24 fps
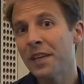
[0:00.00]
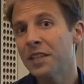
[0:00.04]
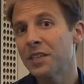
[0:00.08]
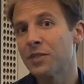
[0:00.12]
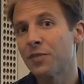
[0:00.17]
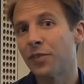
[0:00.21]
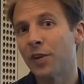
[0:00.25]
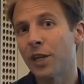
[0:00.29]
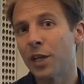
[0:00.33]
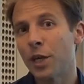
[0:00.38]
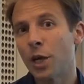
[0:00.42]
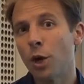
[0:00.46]

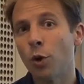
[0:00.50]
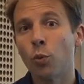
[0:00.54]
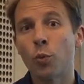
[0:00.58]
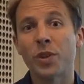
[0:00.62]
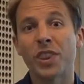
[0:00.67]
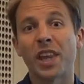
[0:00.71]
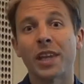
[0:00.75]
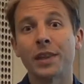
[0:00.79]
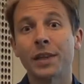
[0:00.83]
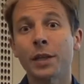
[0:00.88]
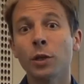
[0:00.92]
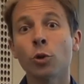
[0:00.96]
this video
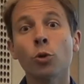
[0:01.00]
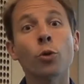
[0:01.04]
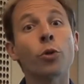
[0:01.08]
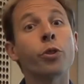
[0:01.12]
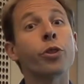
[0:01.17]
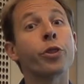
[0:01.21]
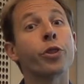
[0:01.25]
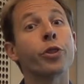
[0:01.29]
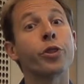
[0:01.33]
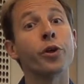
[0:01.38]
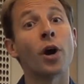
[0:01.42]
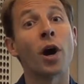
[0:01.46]
with a little
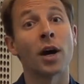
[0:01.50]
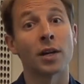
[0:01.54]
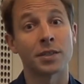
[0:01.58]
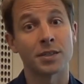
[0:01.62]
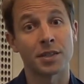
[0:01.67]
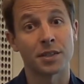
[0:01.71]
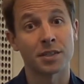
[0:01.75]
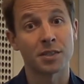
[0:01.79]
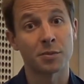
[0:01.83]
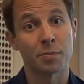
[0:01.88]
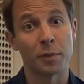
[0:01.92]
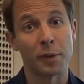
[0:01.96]
thought
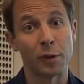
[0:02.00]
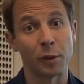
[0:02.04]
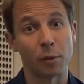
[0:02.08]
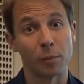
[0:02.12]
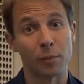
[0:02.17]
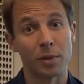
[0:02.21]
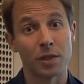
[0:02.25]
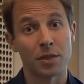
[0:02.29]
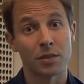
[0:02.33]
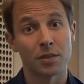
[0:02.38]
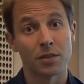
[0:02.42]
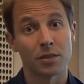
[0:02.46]

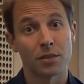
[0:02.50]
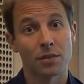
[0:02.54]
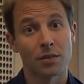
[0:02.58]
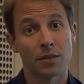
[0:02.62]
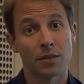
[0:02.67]
experiment.